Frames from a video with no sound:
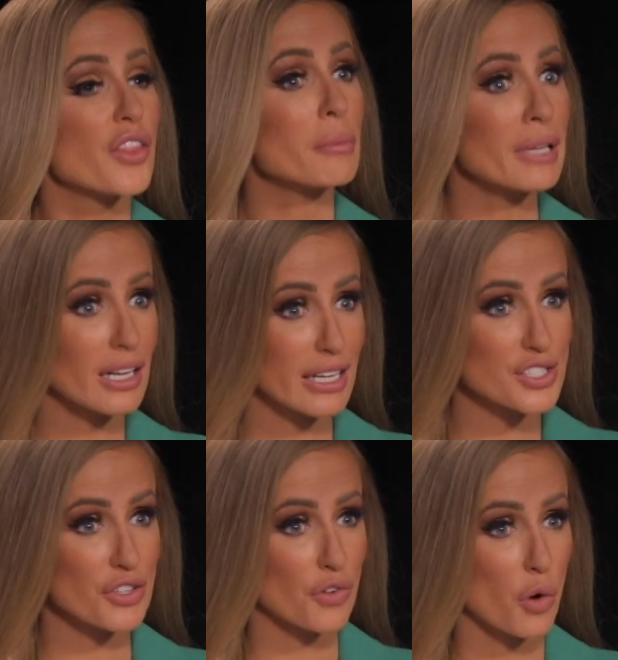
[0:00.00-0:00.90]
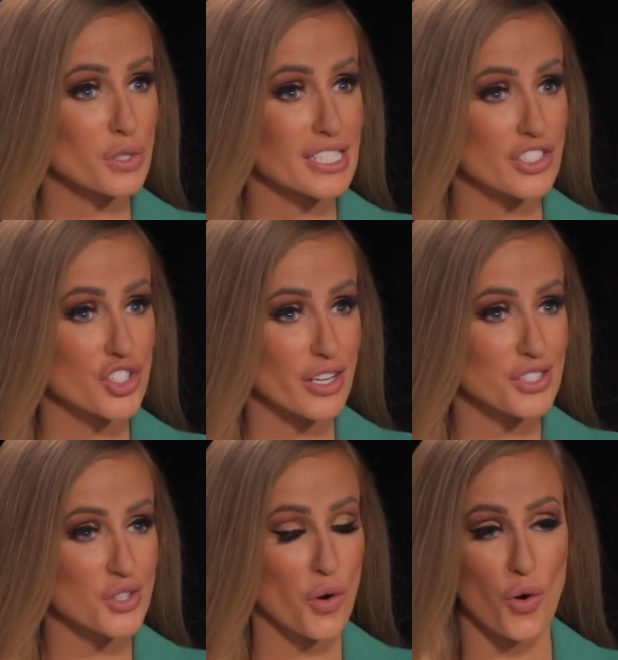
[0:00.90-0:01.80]
The Middle East, of course,
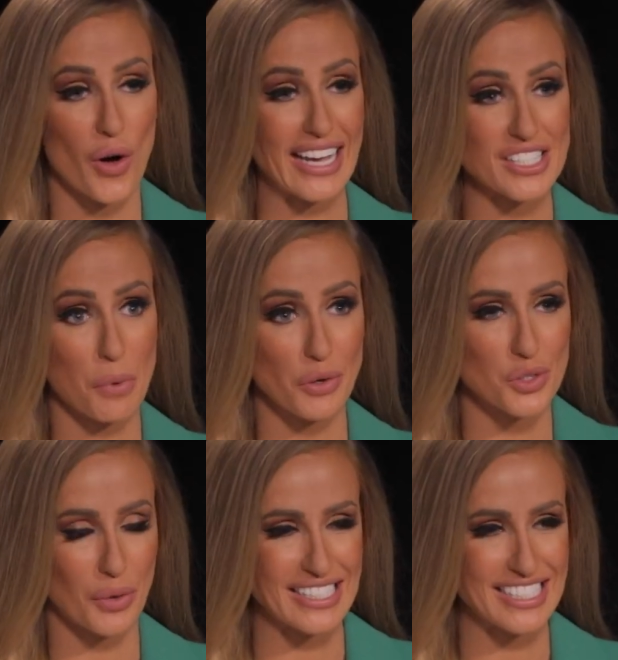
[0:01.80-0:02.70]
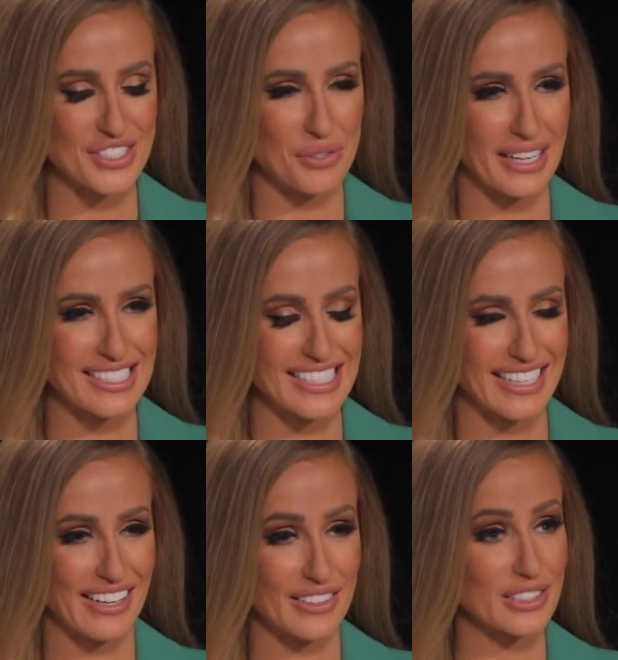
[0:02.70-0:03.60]
just saw Expo 2020
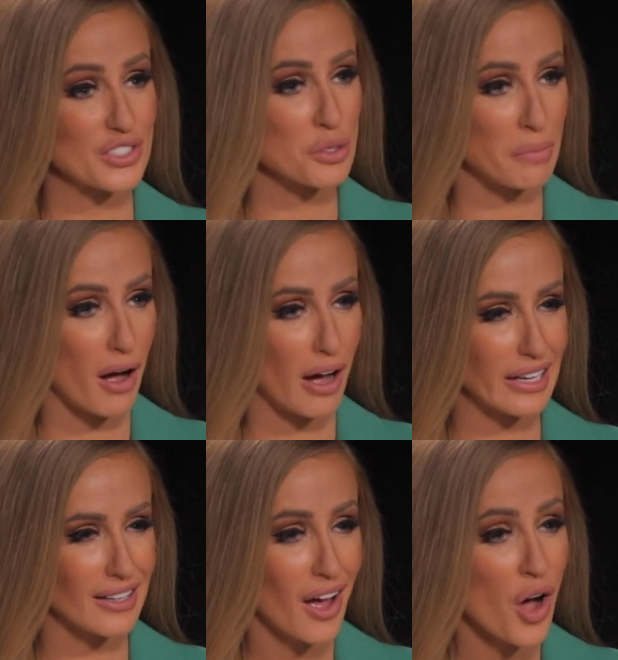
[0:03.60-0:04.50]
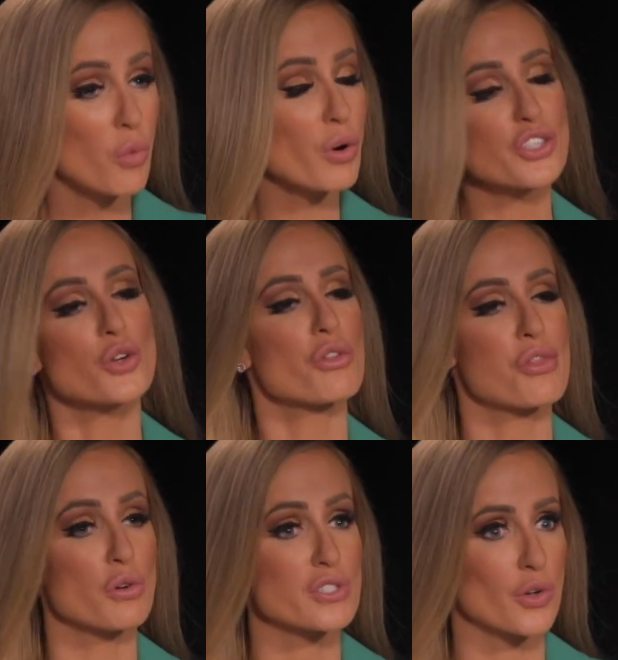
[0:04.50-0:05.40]
held in Dubai. What are your
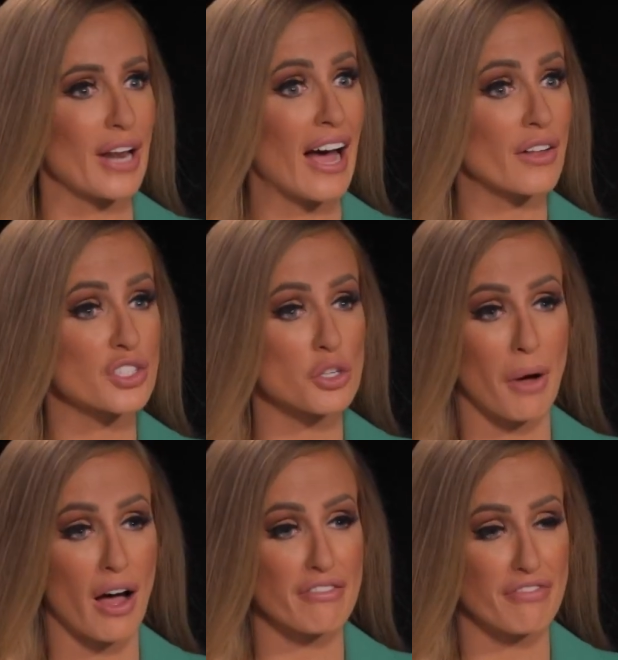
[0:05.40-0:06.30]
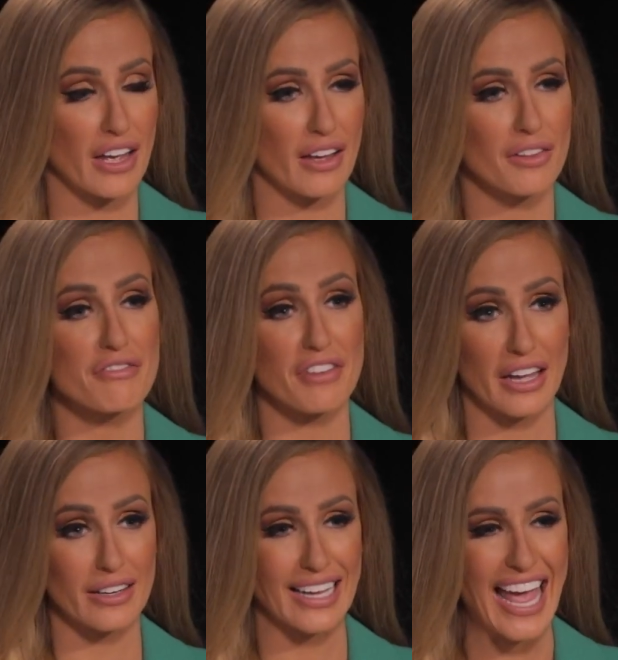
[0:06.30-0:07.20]
thoughts on how the Dubai fair
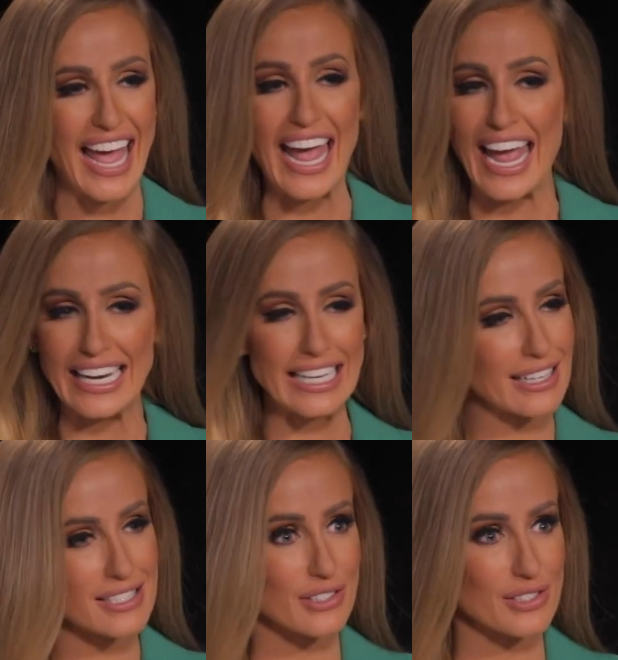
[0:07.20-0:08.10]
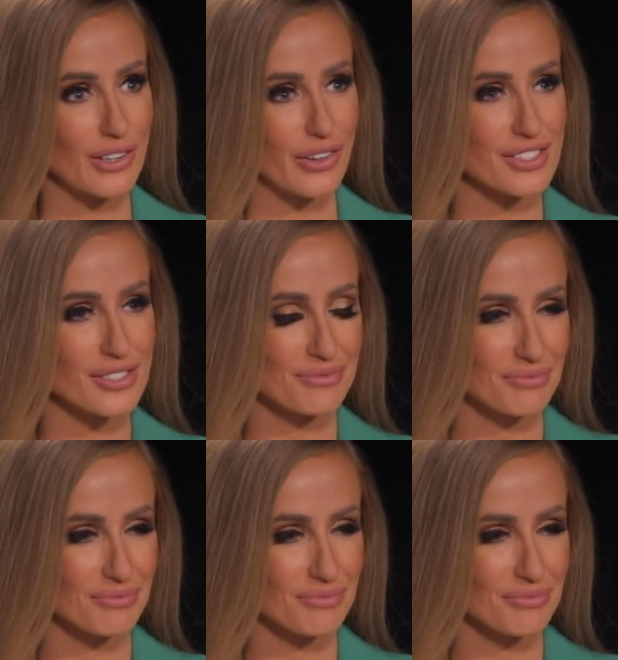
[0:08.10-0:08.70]
fared? Any lessons learned?